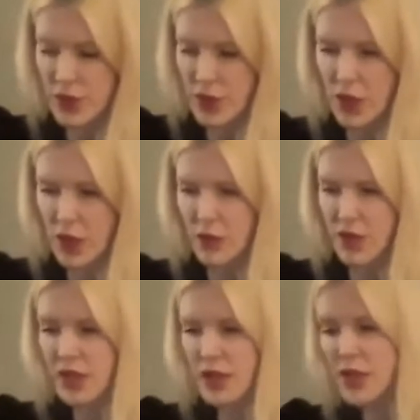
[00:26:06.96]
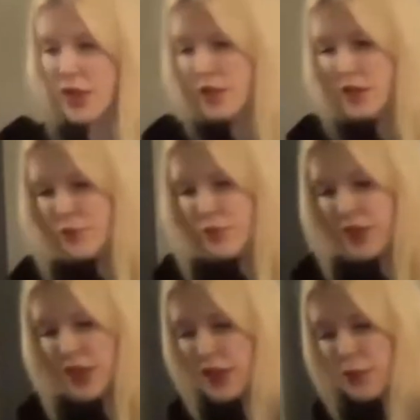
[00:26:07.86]
I need another
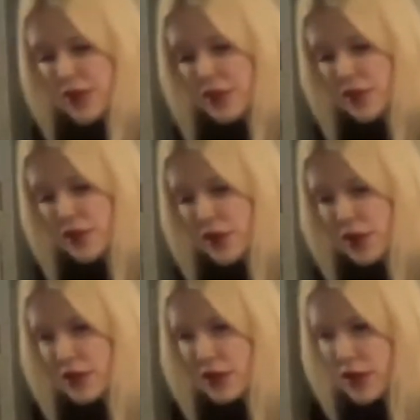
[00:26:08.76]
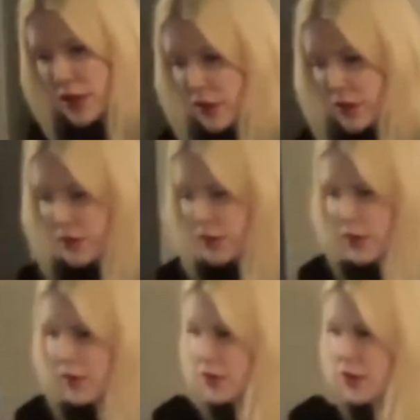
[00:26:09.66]
skinny piece of string as well.
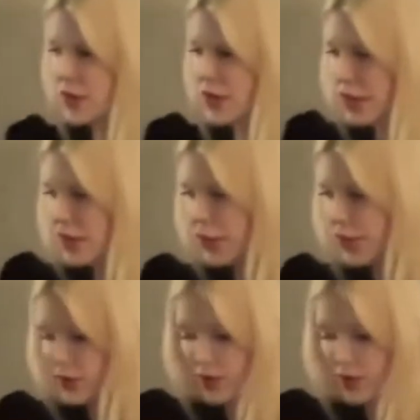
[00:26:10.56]
Thank you.